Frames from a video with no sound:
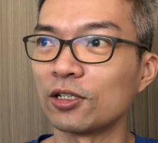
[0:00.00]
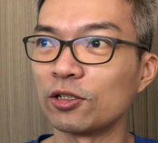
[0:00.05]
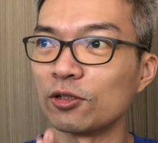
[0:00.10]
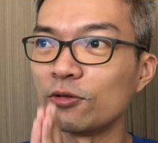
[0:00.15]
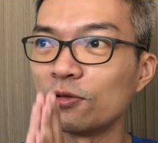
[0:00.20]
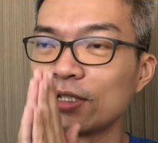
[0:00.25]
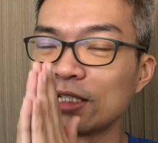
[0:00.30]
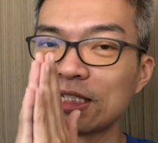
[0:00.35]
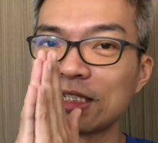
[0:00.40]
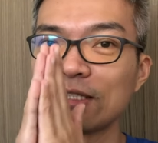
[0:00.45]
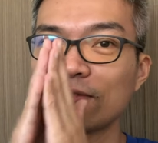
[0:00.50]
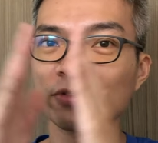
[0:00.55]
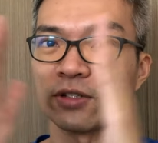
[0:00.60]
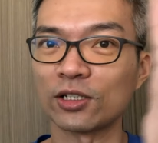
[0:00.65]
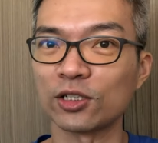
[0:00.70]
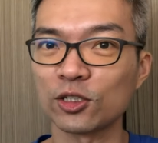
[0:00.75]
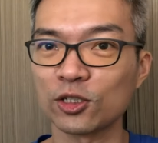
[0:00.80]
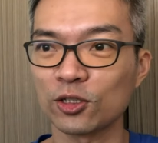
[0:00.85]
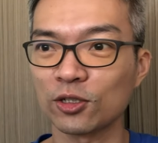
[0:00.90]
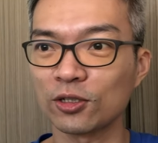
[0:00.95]
you'll see
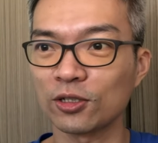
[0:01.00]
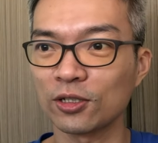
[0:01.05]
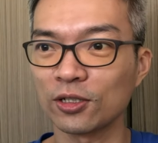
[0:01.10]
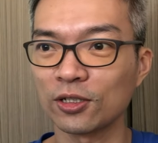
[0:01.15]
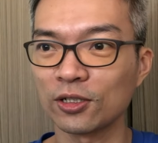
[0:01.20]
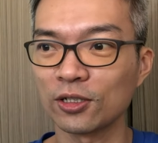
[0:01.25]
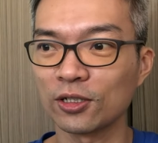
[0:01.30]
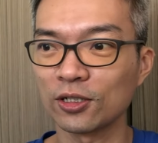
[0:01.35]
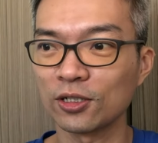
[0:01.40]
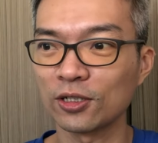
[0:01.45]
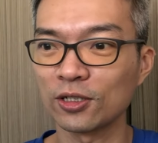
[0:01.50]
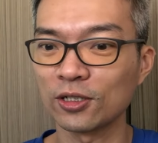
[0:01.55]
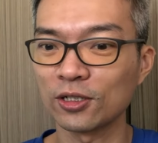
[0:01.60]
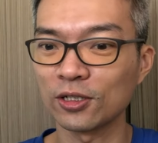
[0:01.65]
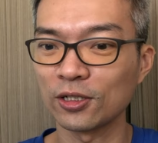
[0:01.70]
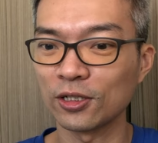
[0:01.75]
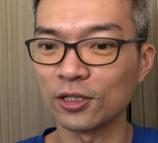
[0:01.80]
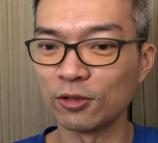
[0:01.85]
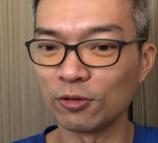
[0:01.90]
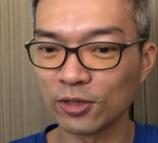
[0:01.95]

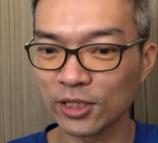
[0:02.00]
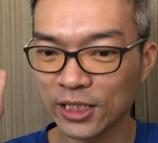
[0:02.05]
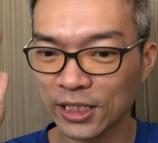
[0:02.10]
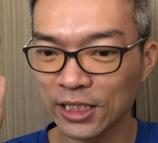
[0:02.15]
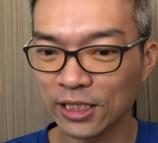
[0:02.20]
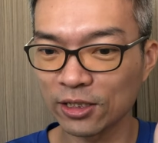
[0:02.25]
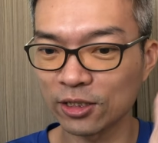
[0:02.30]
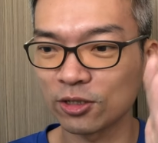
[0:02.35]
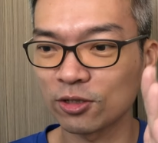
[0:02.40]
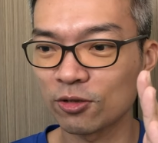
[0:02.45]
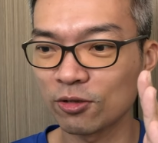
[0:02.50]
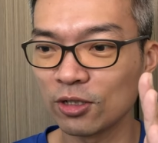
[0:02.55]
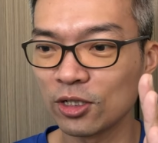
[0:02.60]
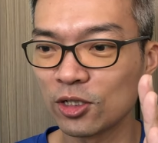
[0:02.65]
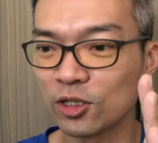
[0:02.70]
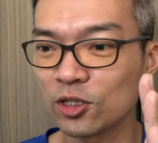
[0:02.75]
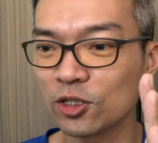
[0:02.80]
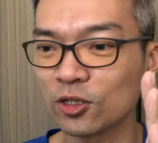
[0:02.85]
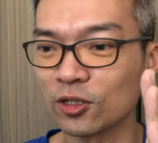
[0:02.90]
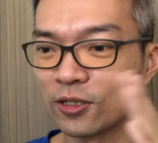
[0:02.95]
a
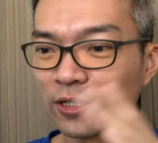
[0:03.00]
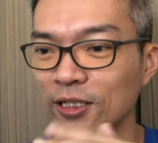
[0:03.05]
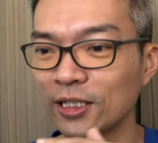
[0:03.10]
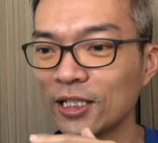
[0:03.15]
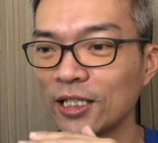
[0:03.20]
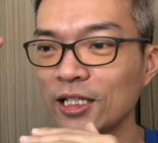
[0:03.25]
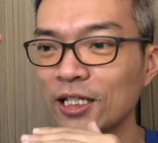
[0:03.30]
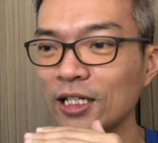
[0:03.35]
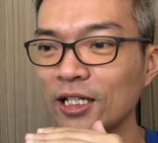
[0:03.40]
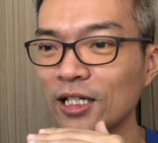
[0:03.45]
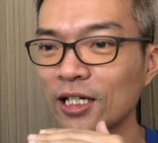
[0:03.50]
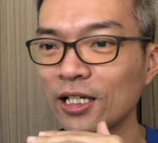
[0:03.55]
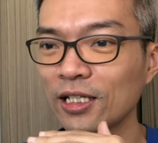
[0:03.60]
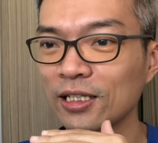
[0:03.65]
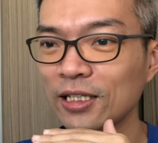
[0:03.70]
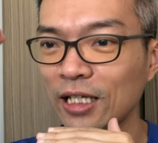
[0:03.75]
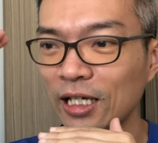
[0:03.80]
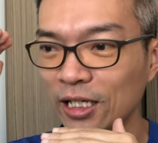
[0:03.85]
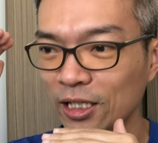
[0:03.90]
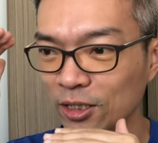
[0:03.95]
screenshot
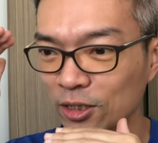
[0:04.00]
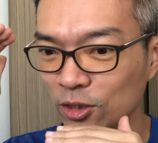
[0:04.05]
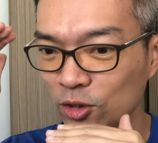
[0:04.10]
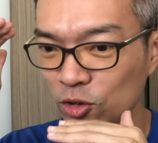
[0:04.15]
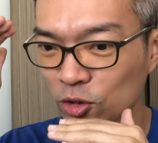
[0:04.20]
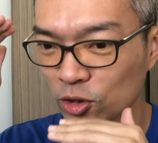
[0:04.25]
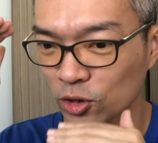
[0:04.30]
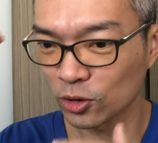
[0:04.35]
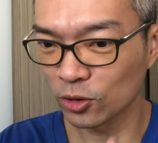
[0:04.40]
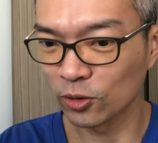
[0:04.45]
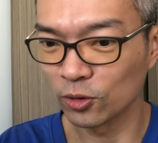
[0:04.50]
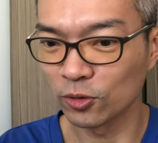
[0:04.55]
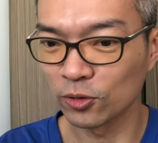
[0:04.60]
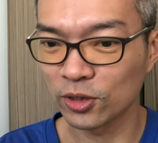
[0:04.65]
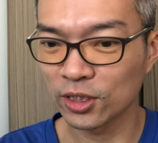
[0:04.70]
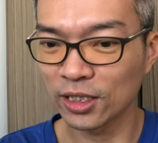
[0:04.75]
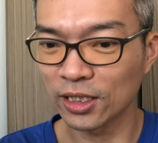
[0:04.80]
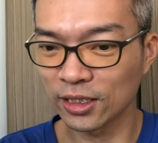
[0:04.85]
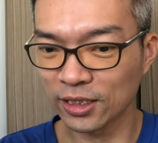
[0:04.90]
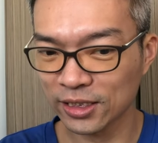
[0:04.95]
that
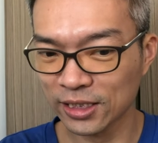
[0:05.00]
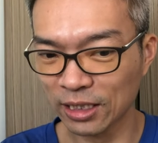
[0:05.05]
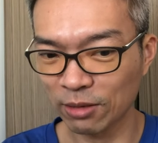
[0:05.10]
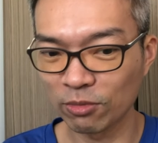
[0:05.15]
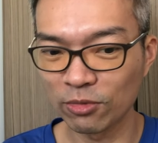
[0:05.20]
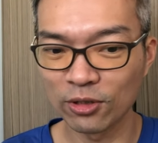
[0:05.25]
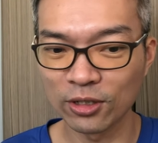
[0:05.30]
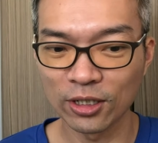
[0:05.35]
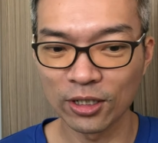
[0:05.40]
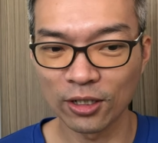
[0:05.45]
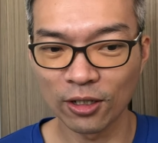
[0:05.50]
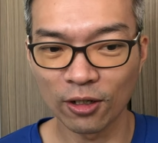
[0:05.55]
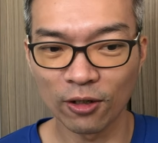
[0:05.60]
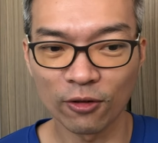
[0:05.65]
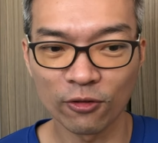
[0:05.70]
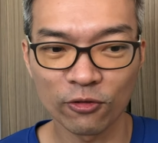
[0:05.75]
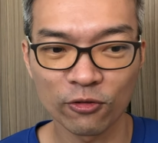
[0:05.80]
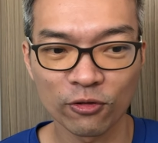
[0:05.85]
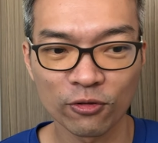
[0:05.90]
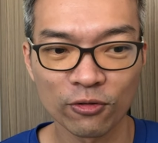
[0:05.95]
shows a summary
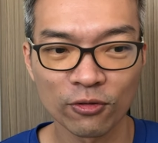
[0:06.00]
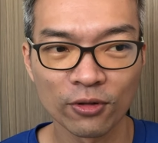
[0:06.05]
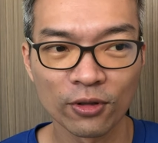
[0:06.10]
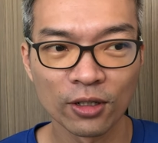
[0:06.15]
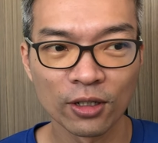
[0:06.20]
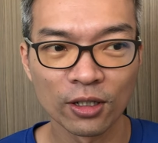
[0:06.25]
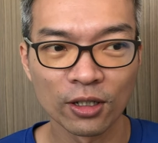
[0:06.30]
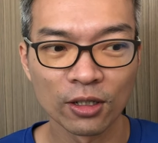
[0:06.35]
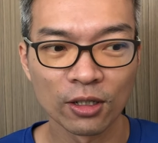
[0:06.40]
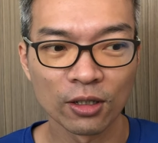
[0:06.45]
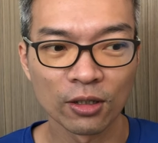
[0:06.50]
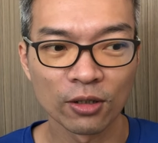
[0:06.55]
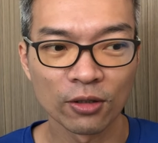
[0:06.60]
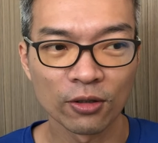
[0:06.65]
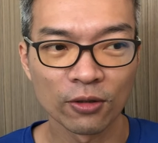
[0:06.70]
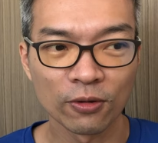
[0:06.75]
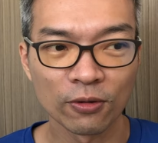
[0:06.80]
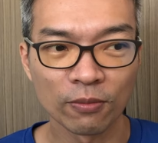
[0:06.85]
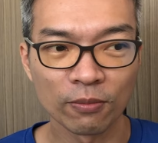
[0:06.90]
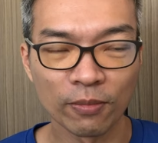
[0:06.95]
of
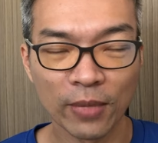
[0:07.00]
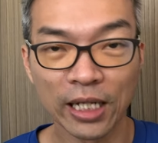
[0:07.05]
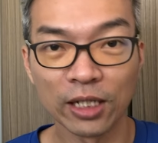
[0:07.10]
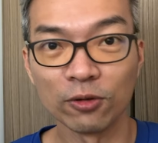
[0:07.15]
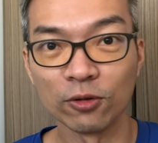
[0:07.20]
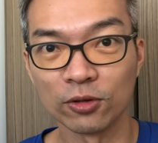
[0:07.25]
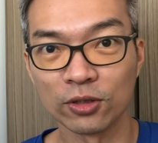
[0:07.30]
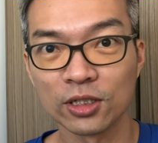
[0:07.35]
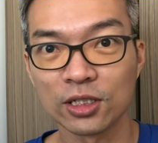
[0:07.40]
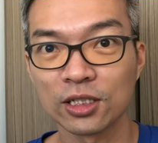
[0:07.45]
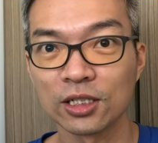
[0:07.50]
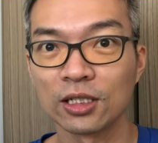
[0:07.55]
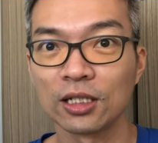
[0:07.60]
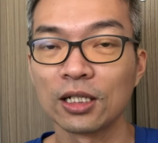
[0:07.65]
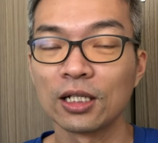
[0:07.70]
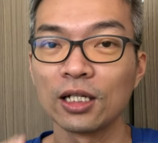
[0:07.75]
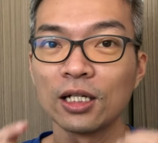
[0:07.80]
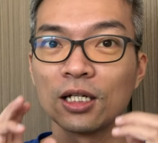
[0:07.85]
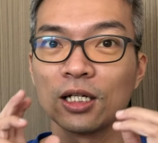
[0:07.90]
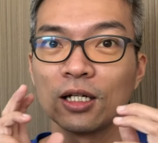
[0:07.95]
my notes.
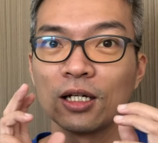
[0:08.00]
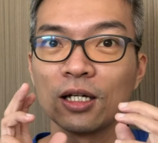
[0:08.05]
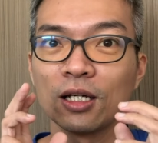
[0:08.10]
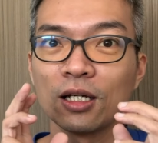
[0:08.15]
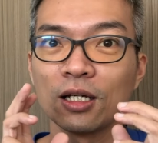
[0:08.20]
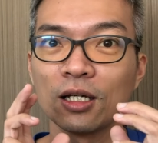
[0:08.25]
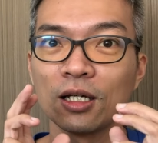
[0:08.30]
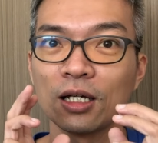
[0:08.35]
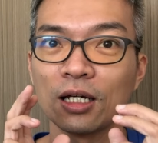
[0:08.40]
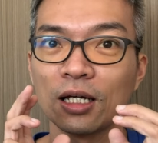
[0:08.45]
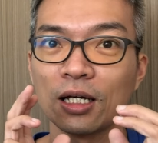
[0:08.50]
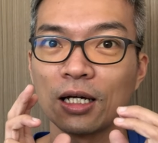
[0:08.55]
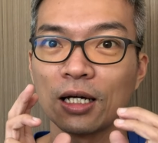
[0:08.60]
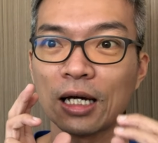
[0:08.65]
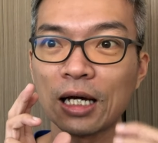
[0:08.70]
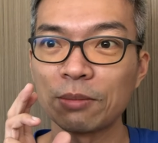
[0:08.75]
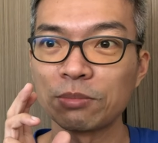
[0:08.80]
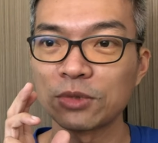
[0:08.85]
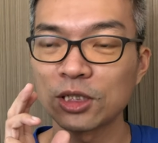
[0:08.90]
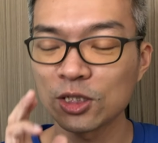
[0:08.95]

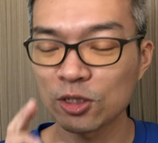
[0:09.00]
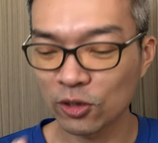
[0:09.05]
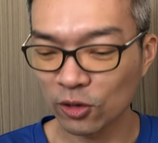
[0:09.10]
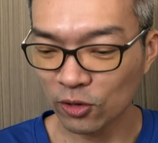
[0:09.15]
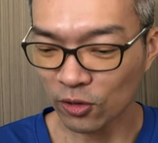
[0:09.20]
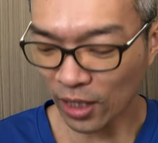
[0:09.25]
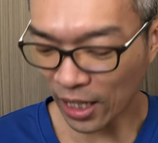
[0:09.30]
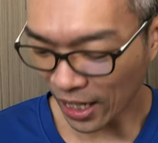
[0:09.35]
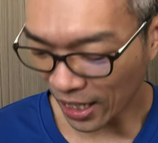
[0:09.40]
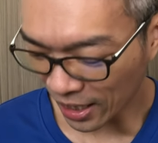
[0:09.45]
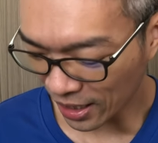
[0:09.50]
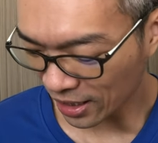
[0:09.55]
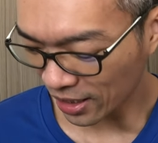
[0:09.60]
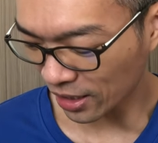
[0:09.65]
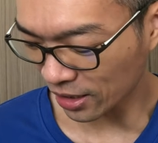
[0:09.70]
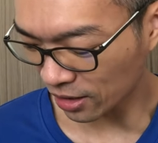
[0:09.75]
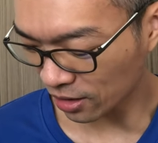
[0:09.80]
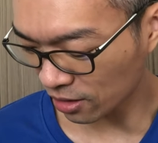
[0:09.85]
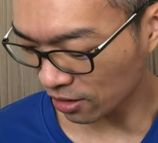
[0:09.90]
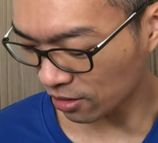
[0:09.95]
I'm just going to
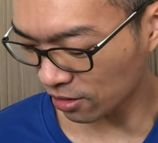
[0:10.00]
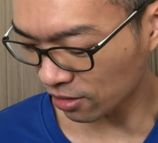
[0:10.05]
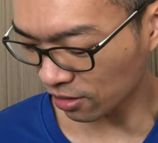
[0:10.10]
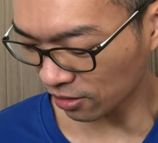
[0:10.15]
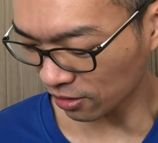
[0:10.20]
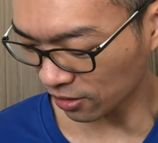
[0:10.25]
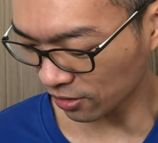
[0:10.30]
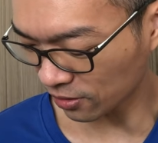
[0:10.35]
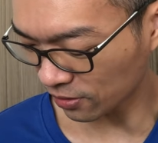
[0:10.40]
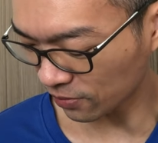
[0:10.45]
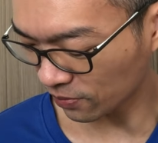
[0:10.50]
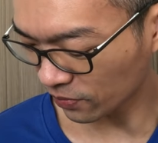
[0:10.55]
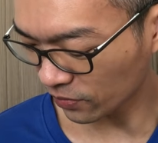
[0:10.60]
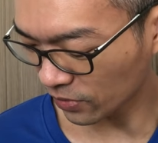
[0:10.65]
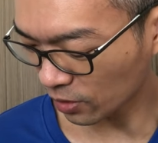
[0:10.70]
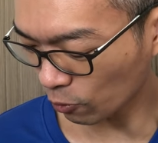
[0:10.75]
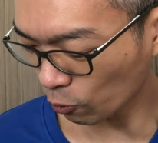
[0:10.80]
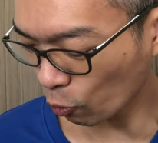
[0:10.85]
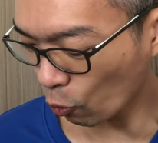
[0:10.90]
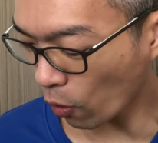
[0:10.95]
highlight
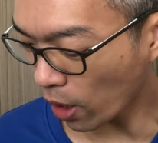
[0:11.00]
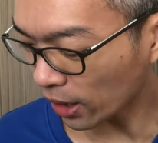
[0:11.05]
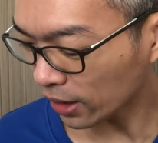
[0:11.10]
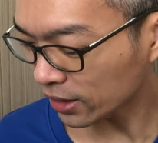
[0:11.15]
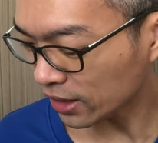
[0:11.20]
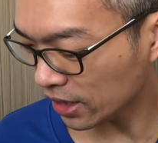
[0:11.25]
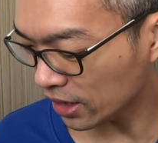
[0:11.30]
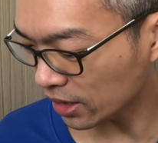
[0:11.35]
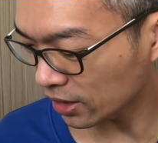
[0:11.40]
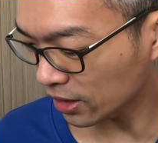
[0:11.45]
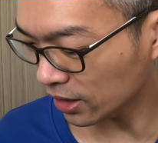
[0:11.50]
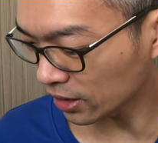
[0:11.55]
one key